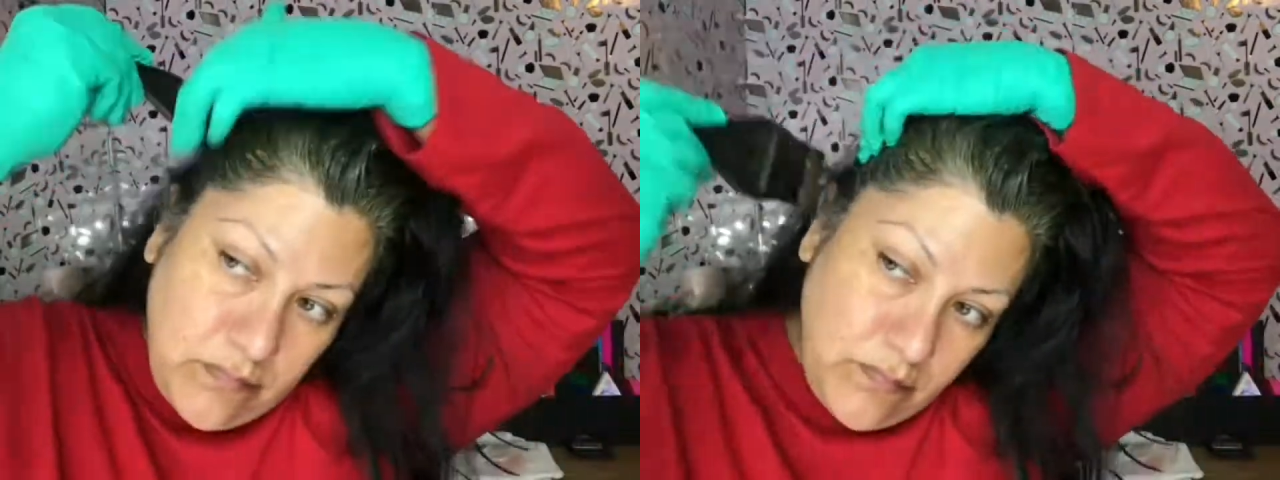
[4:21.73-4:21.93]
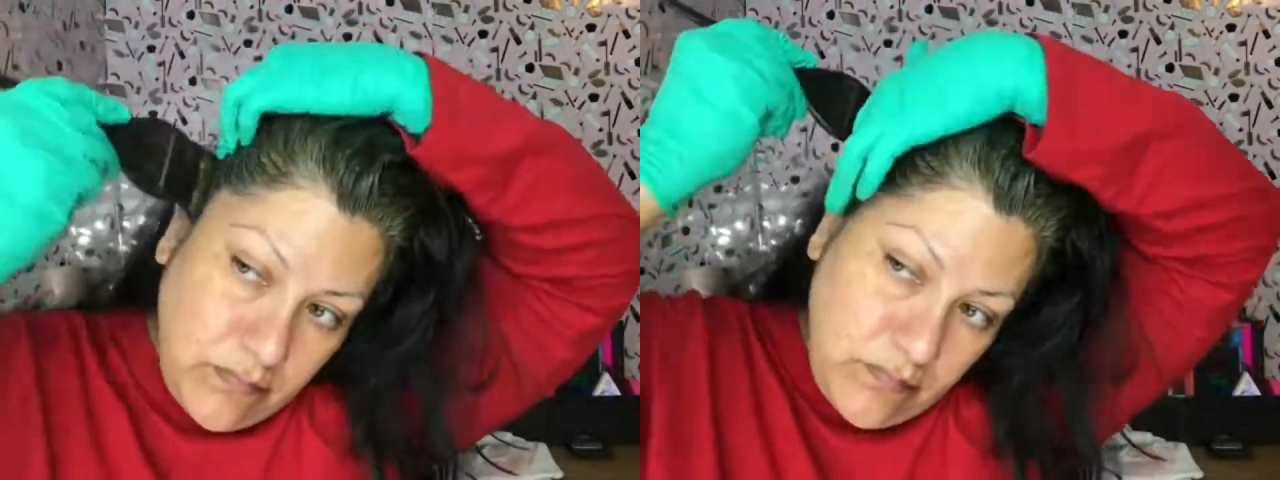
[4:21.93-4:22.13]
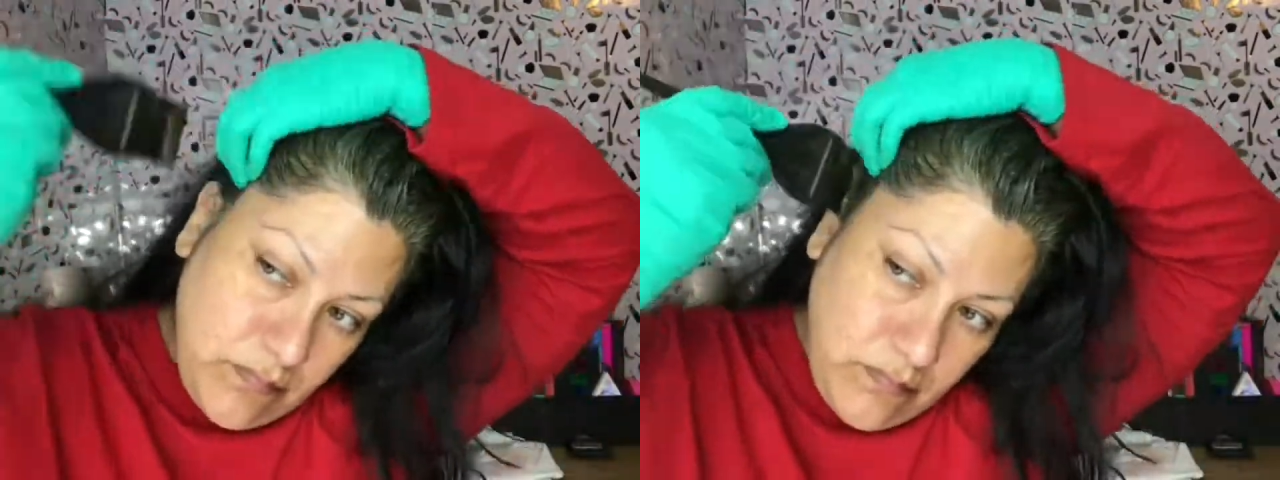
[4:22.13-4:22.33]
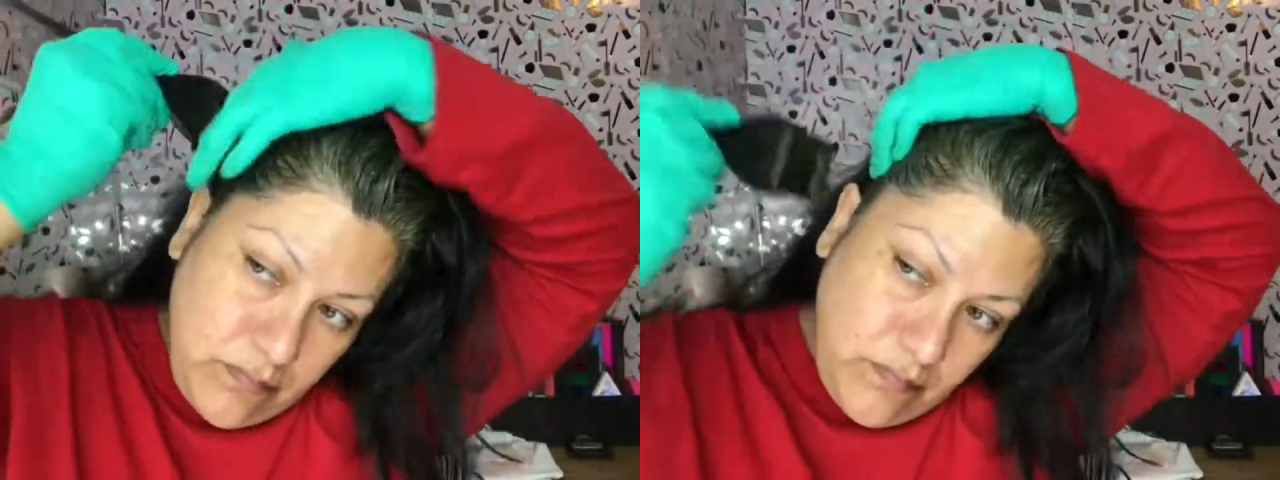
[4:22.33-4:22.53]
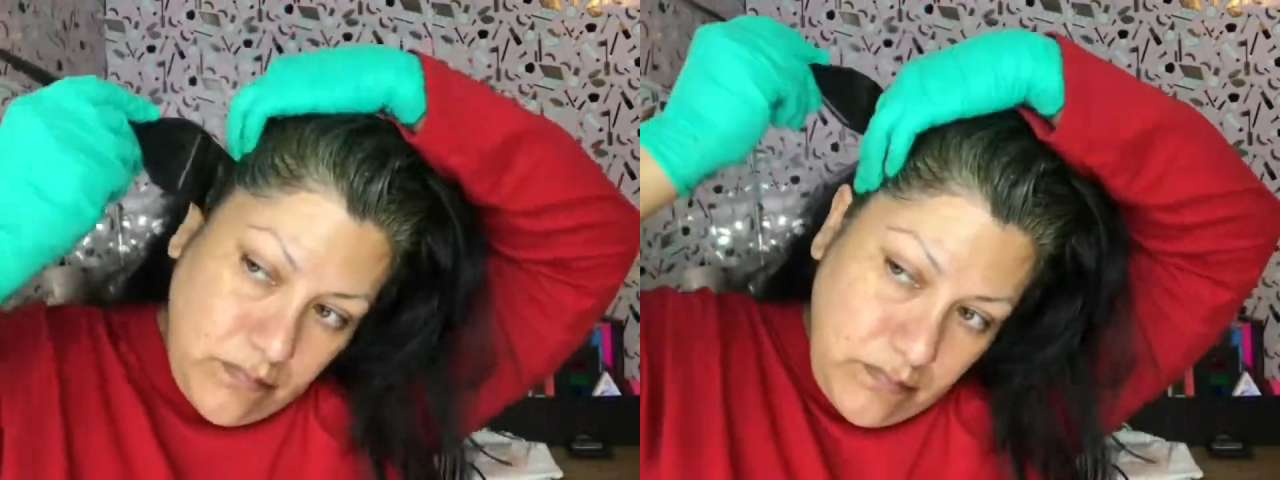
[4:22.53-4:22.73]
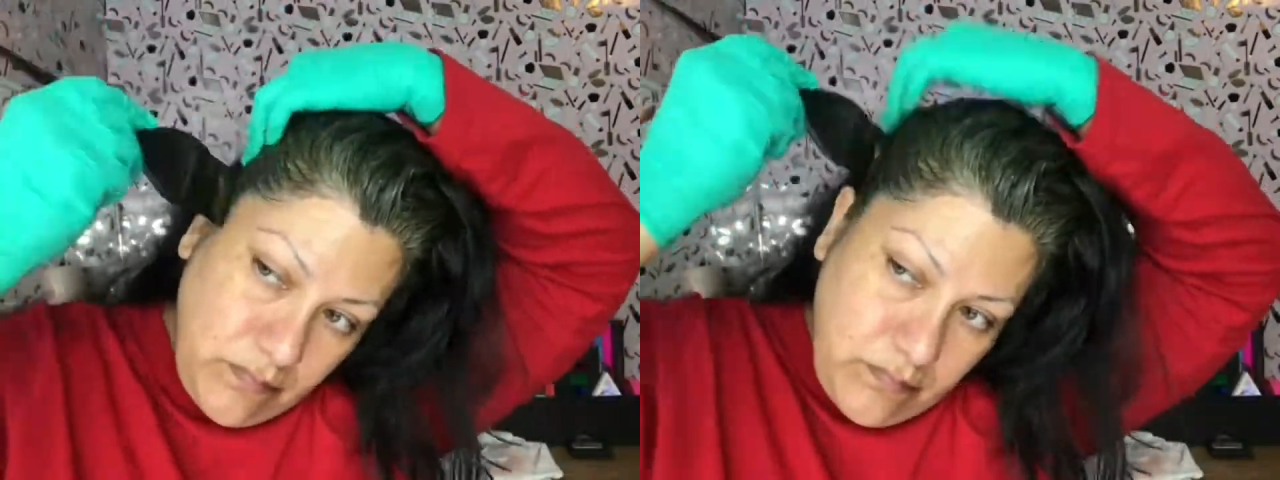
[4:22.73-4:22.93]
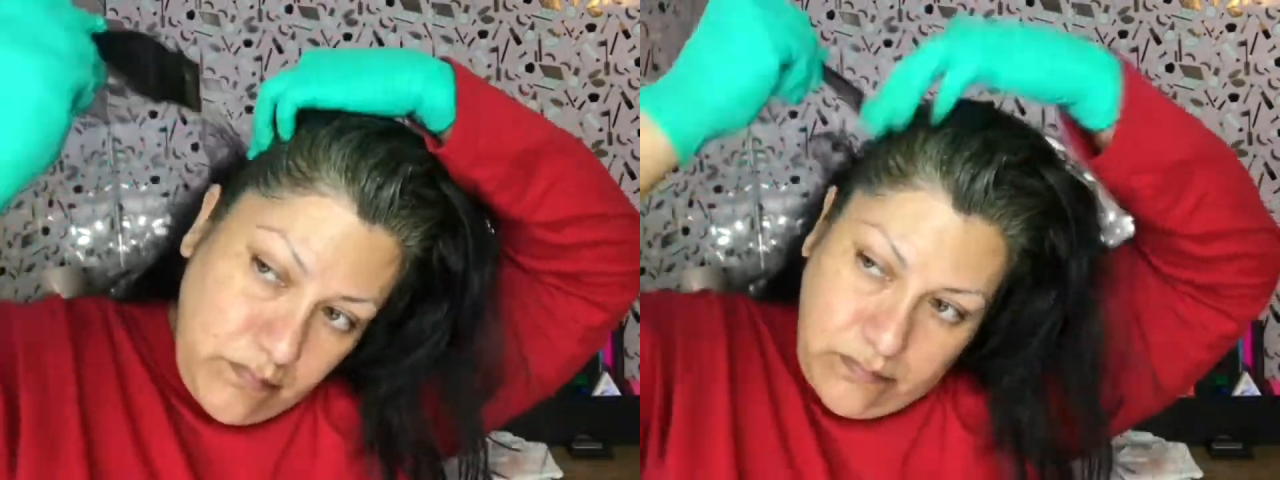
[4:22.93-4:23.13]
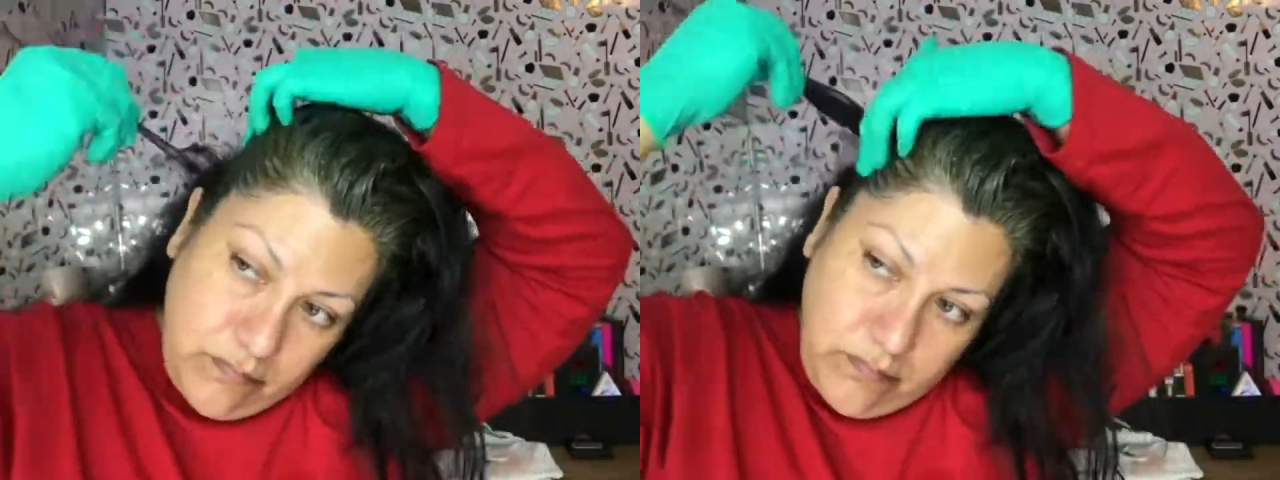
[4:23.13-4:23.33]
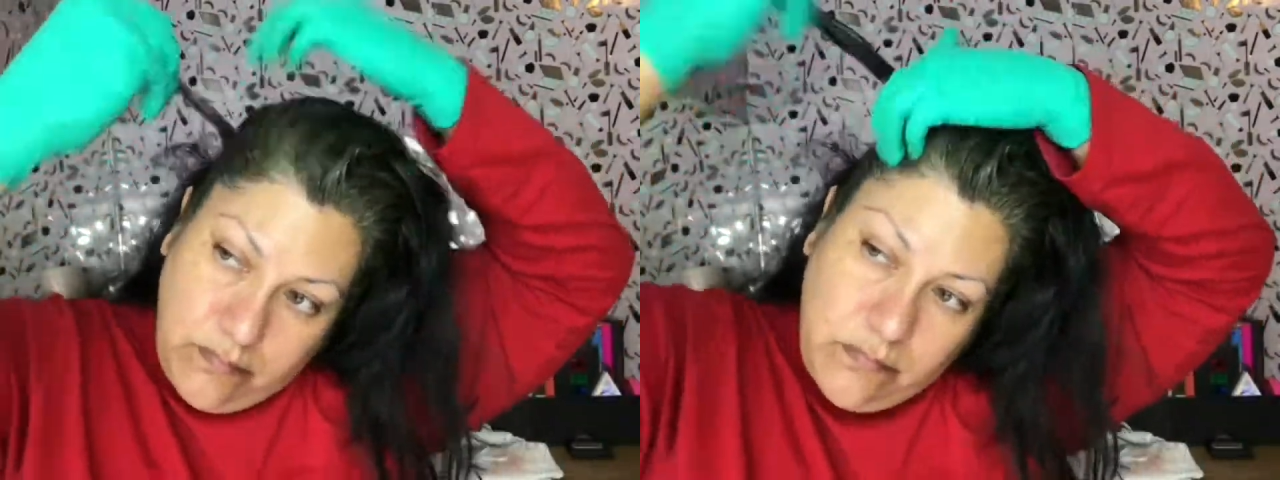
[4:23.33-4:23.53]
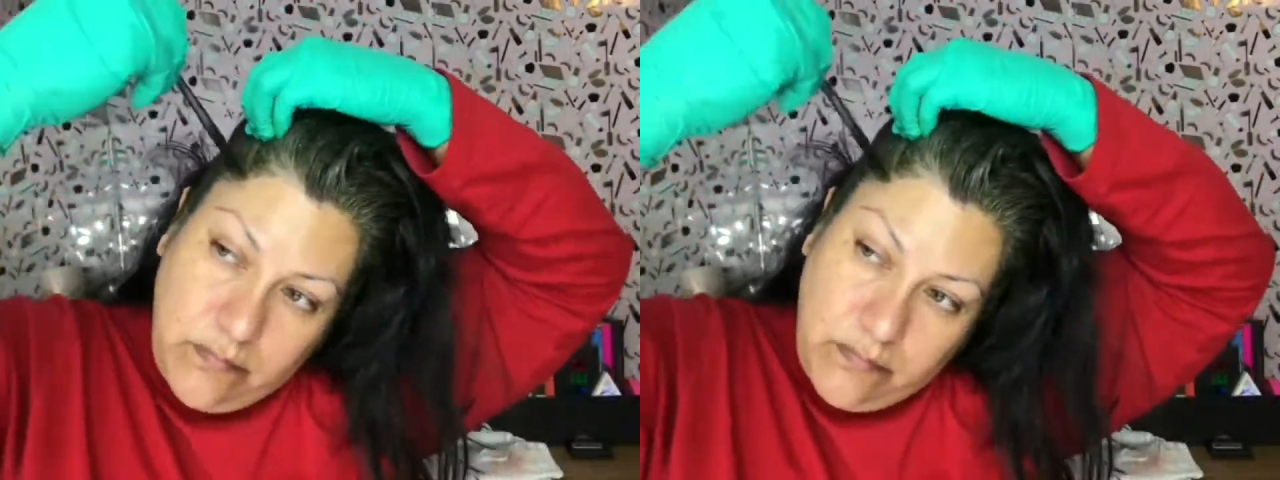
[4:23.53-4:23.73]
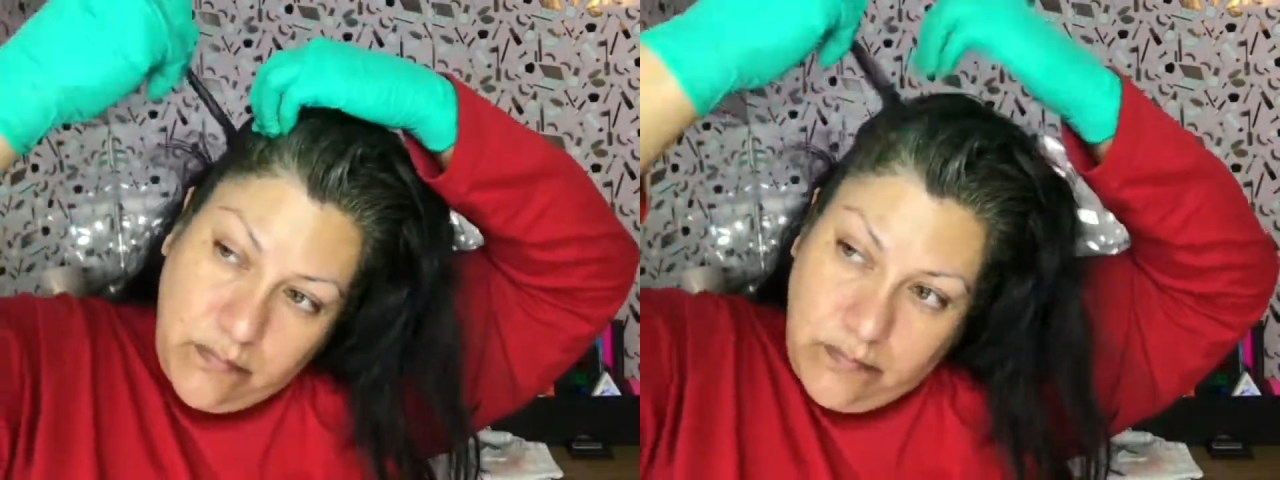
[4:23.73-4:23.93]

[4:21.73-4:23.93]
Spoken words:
and the side hairs without getting all over my